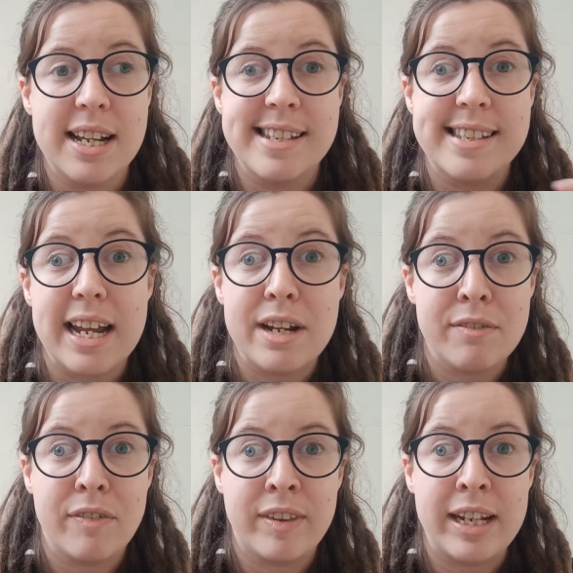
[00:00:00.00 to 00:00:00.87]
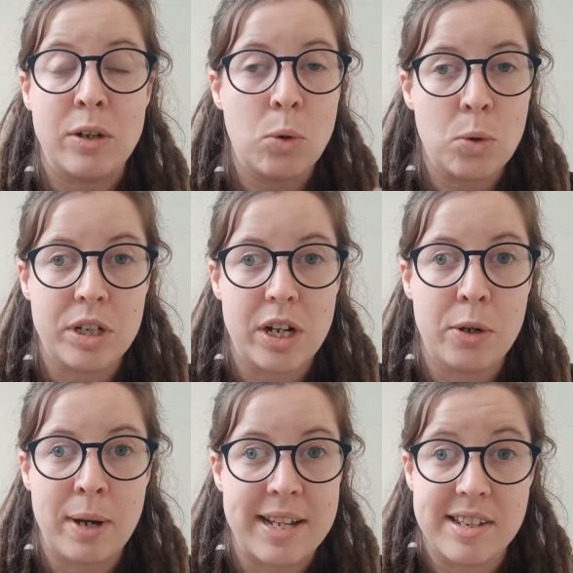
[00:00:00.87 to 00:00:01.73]
save the
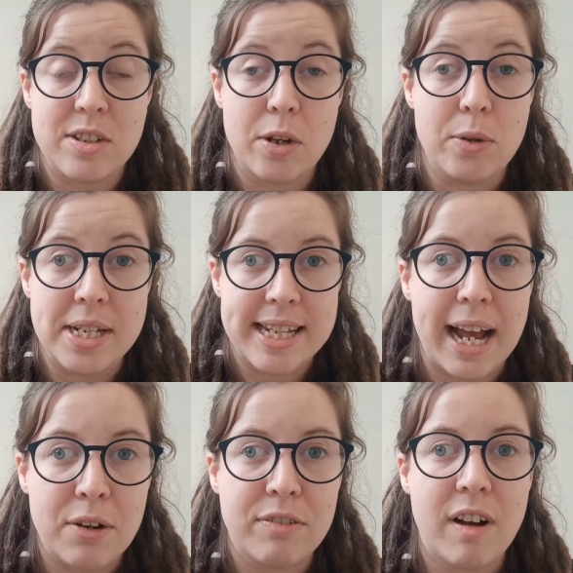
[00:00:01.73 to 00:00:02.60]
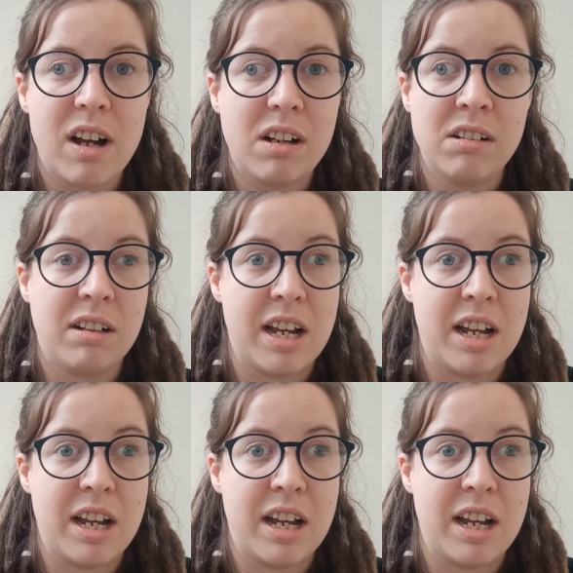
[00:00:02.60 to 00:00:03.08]
audio as its own sound file,